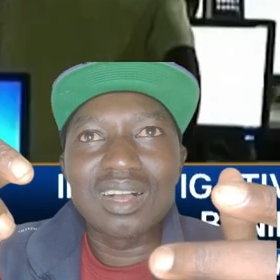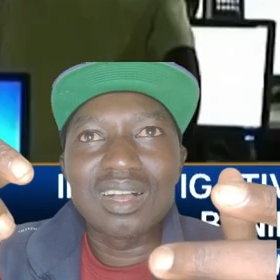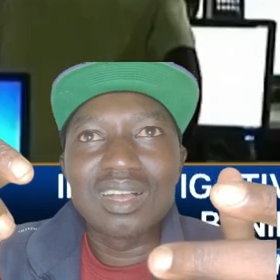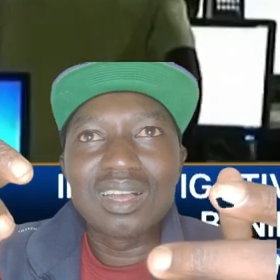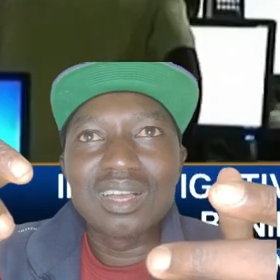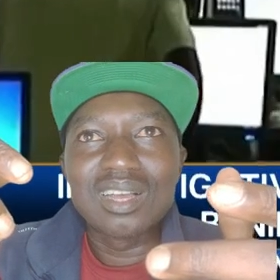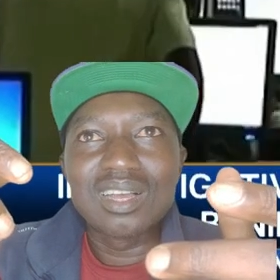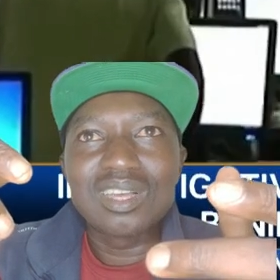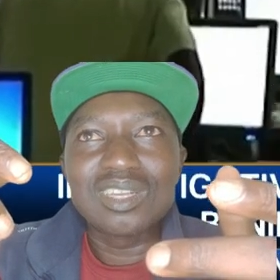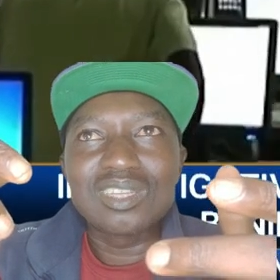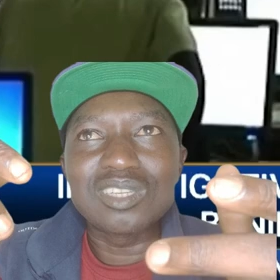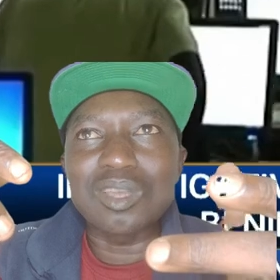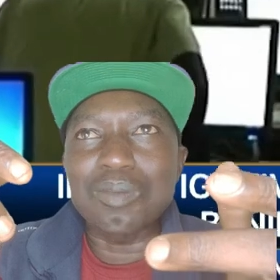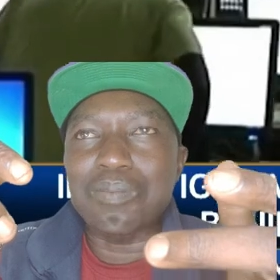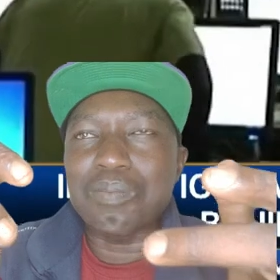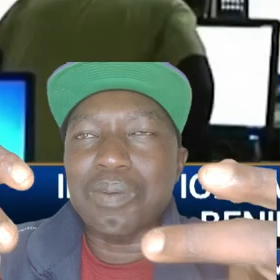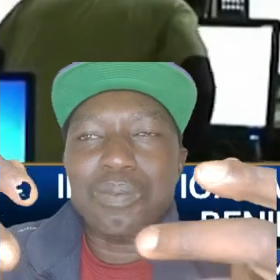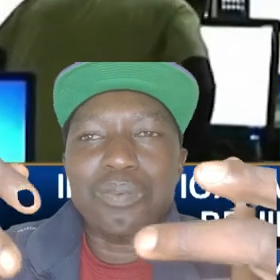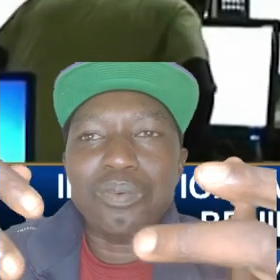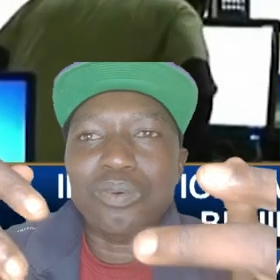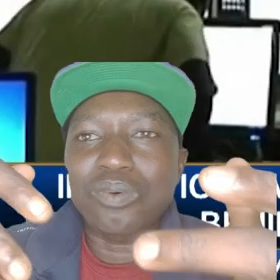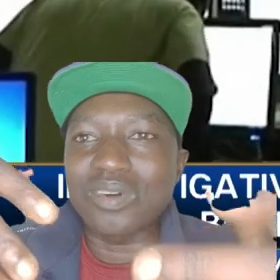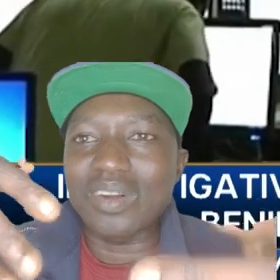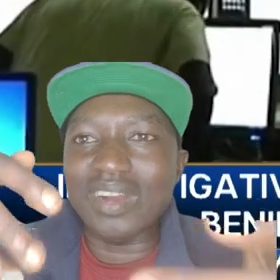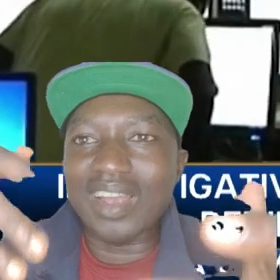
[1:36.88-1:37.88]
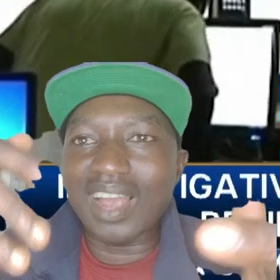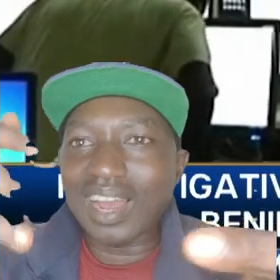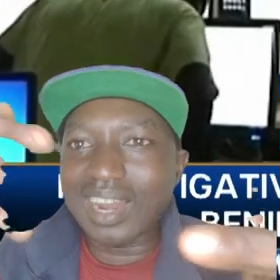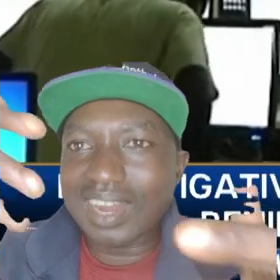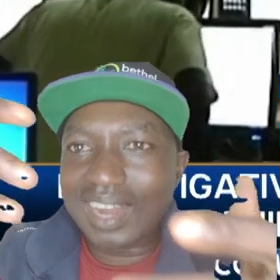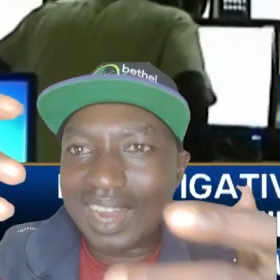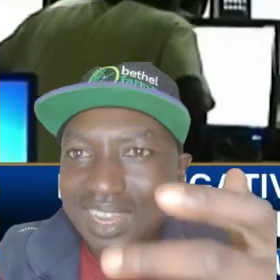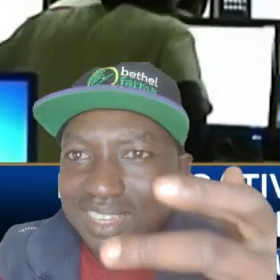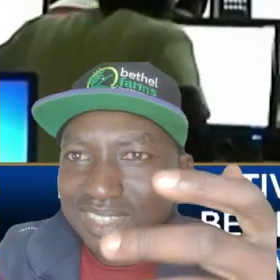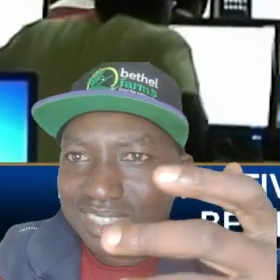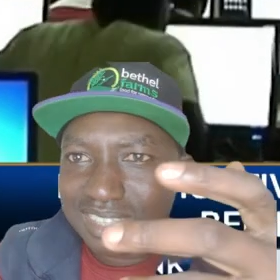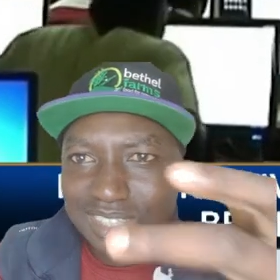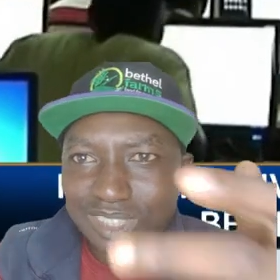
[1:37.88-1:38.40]
and it worked.
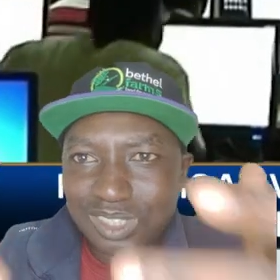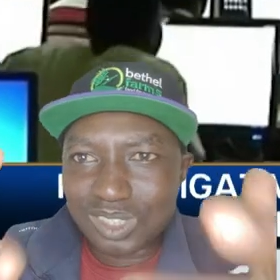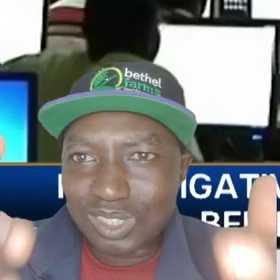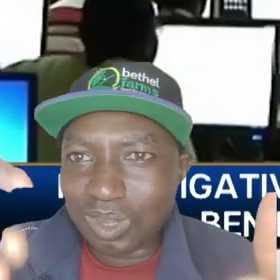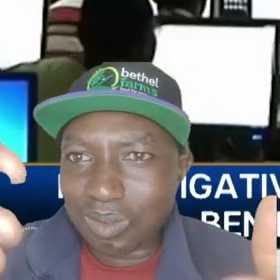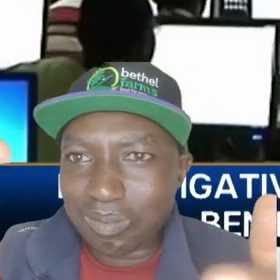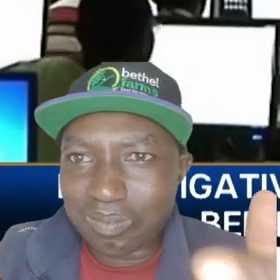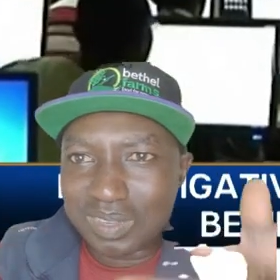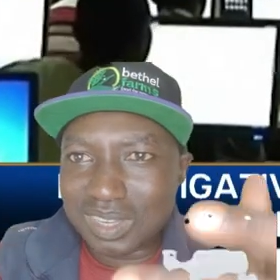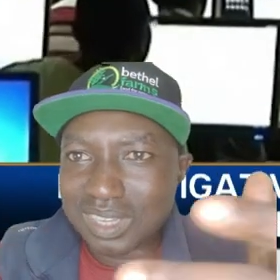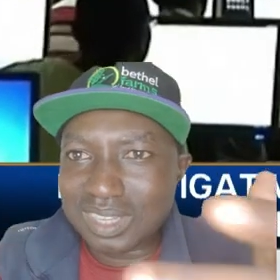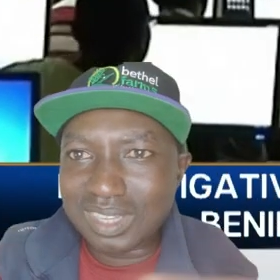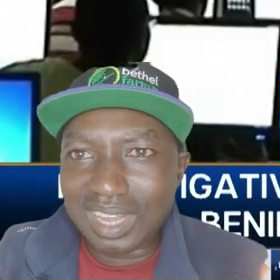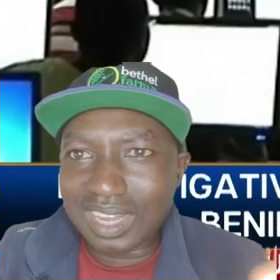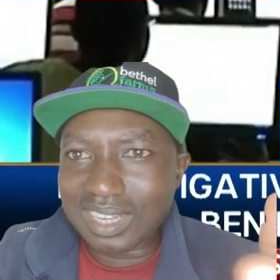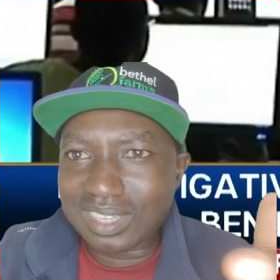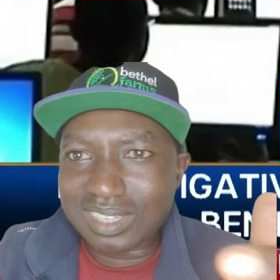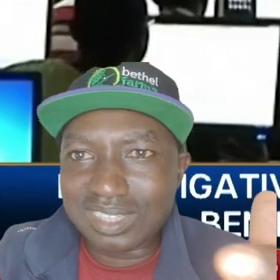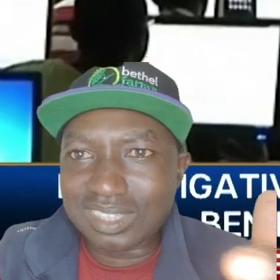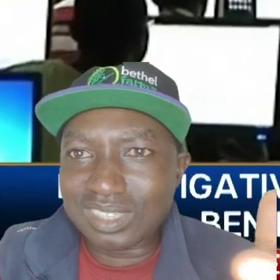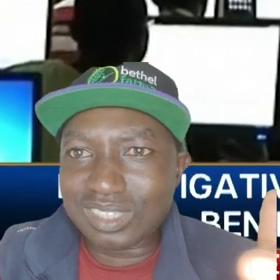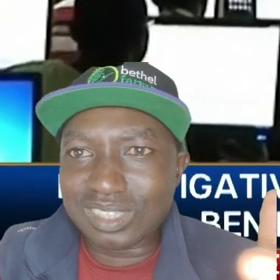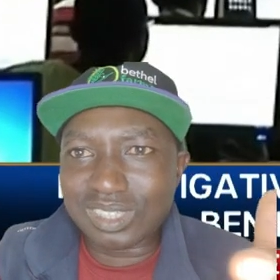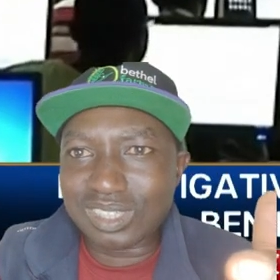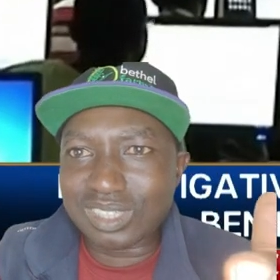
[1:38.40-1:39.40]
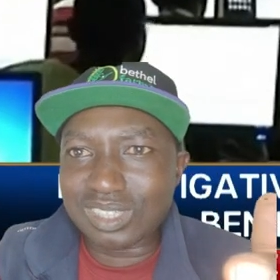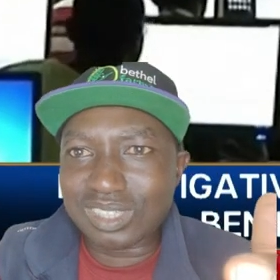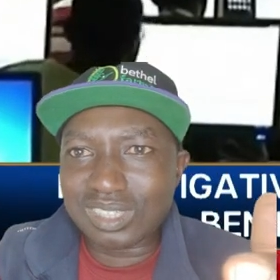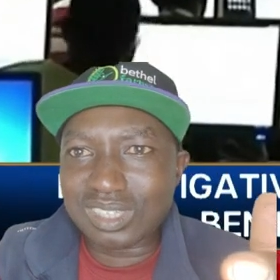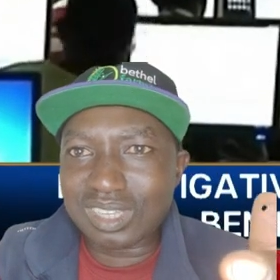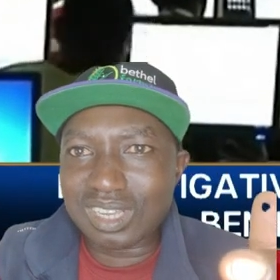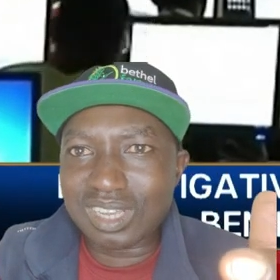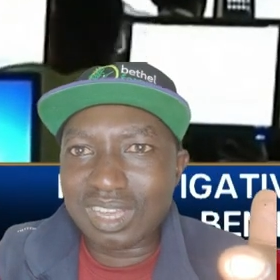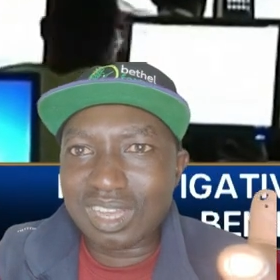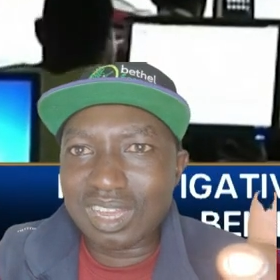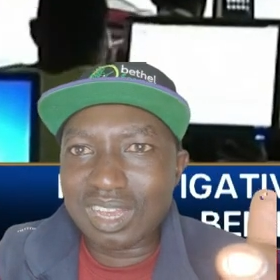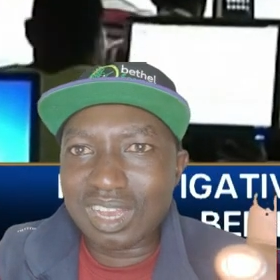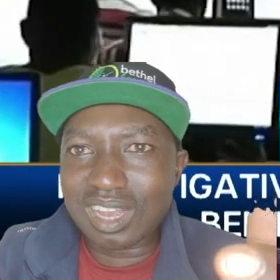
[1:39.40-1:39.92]
Despite the degree being
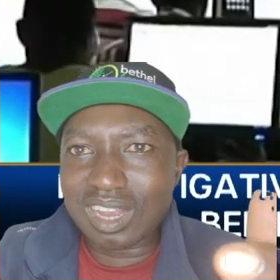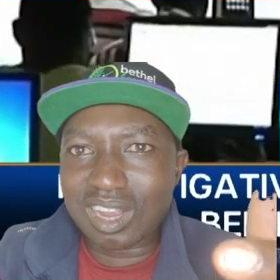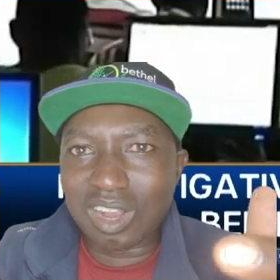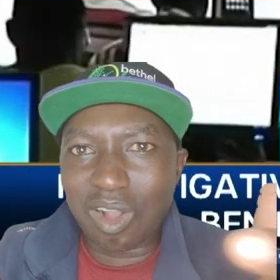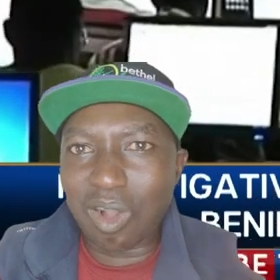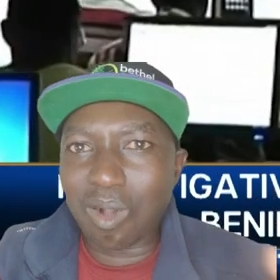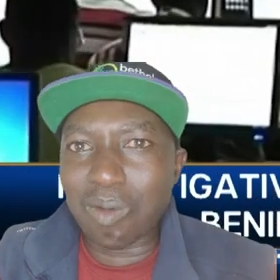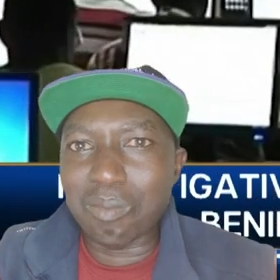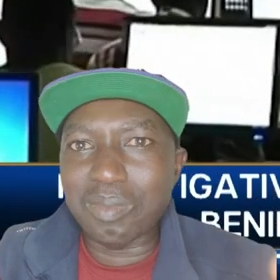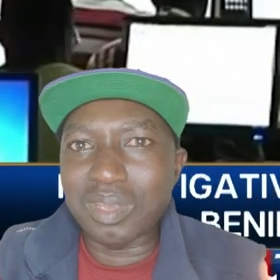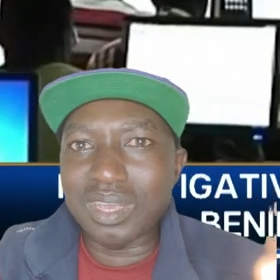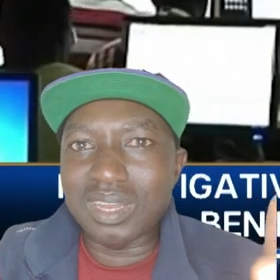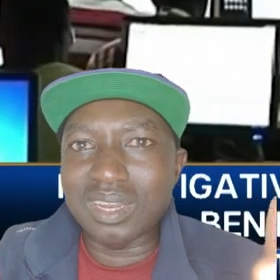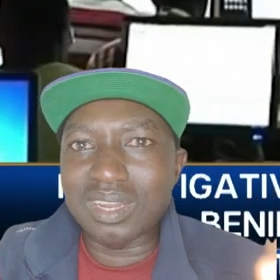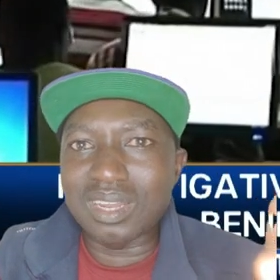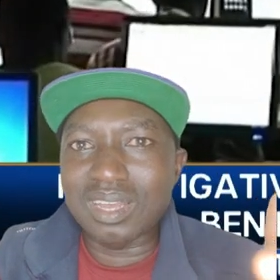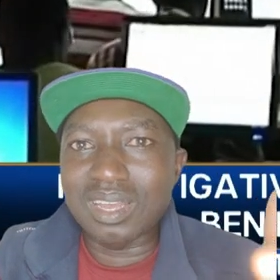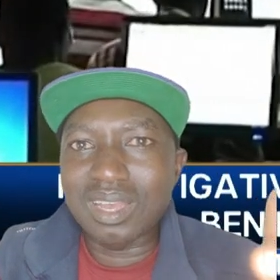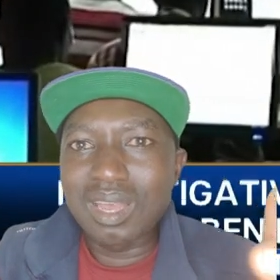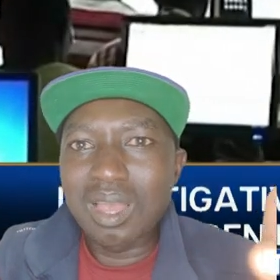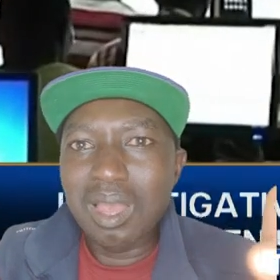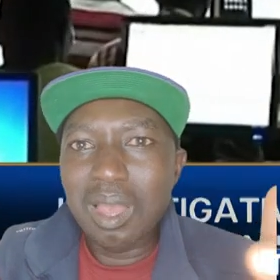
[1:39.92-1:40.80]
fake, despite the